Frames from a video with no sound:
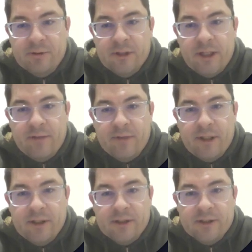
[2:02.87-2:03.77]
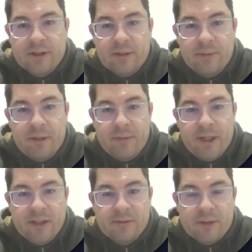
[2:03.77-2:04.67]
And I've got just a little bit of
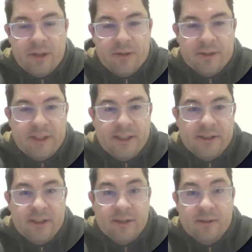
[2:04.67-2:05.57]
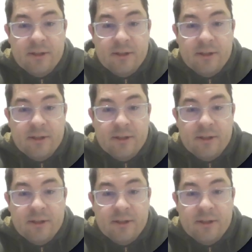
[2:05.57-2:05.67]
money, so we're going to do a test here.